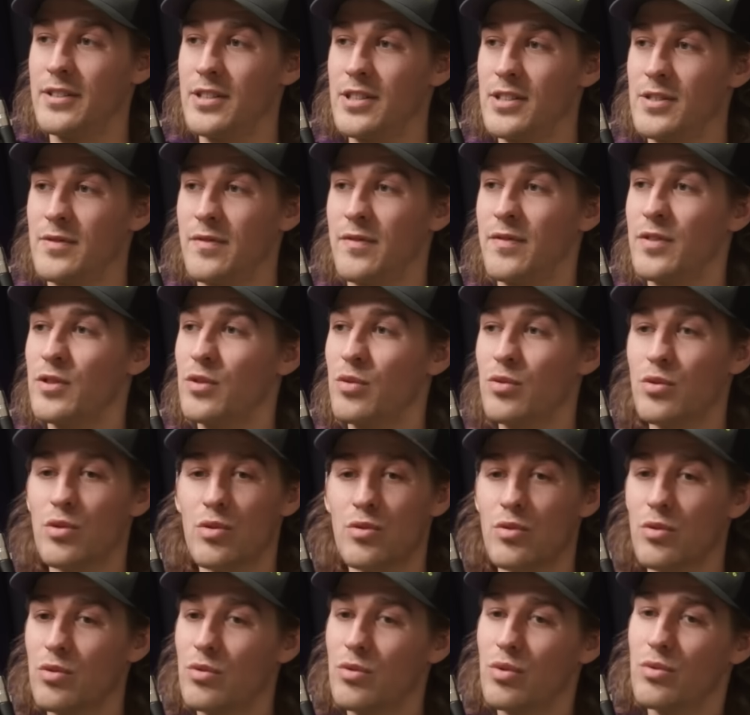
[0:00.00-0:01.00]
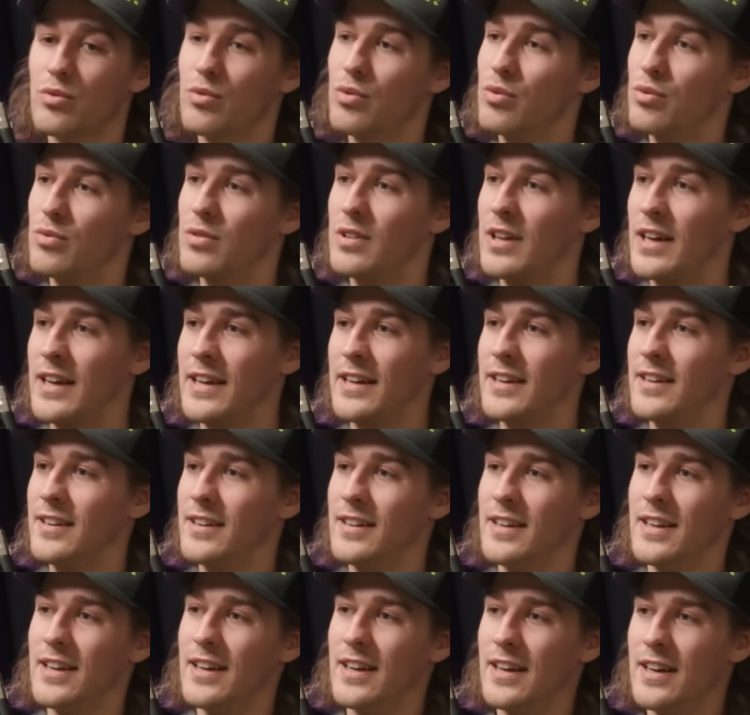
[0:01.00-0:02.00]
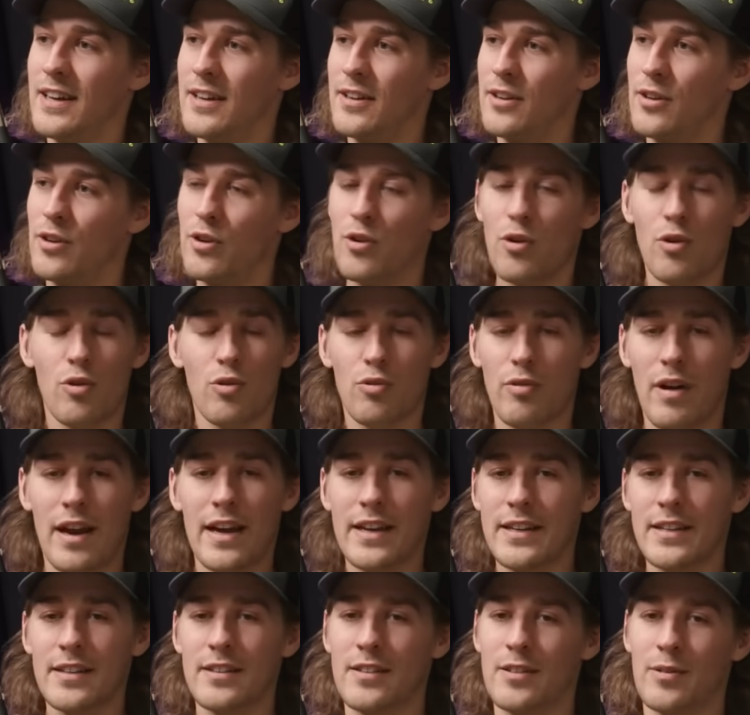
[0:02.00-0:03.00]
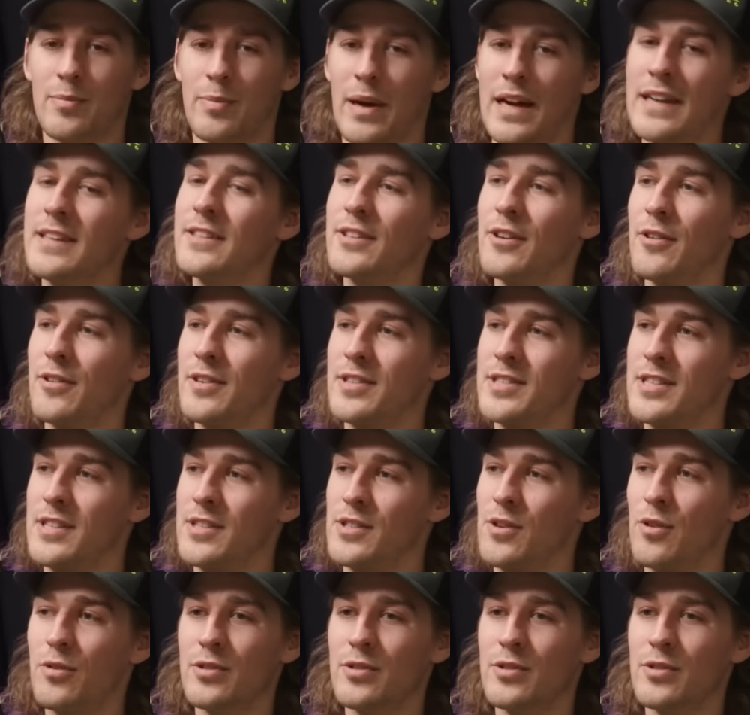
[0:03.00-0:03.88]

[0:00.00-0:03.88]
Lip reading: just like no regular bike noises.